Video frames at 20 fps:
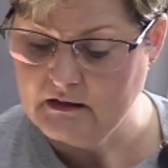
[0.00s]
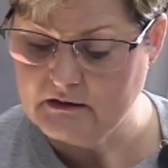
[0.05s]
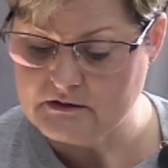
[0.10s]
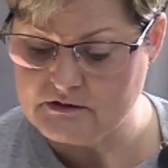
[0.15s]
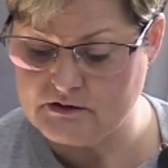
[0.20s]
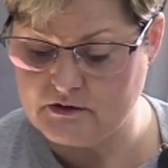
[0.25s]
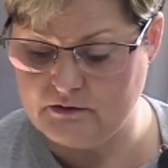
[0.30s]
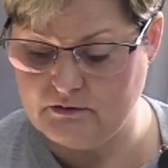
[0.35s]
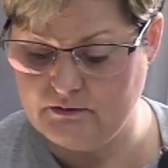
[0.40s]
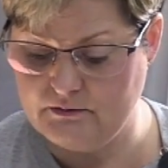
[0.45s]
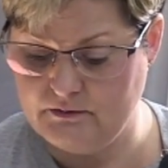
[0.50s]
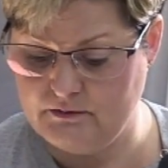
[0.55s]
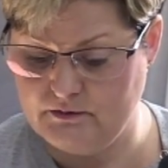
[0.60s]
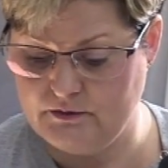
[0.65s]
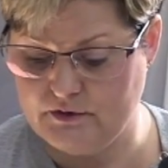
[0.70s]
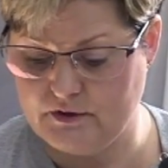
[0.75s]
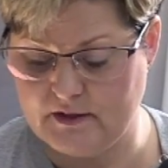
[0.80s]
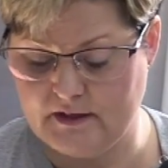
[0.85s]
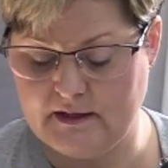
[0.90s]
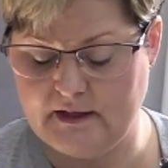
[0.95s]
so
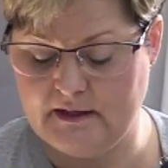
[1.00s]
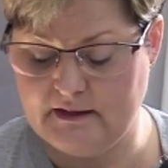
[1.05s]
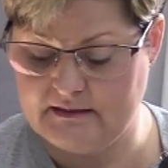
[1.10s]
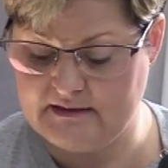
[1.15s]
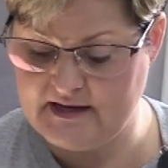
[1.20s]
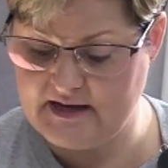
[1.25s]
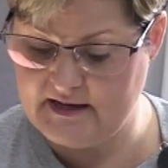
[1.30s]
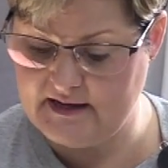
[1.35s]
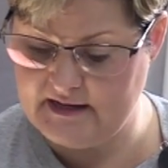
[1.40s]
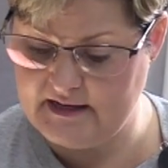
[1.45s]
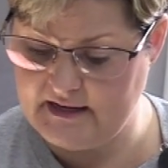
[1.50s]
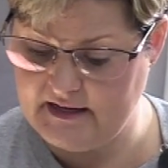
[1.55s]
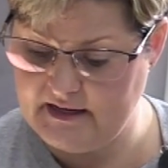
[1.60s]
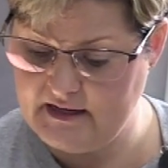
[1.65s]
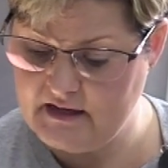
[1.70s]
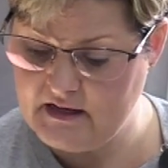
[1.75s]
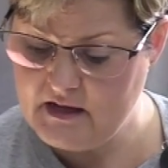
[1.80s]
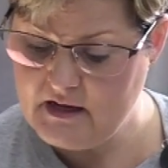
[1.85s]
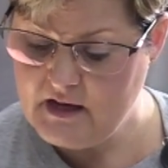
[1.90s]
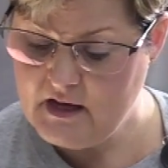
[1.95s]
you're going to get that
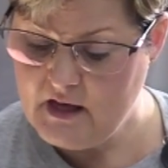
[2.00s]
headache.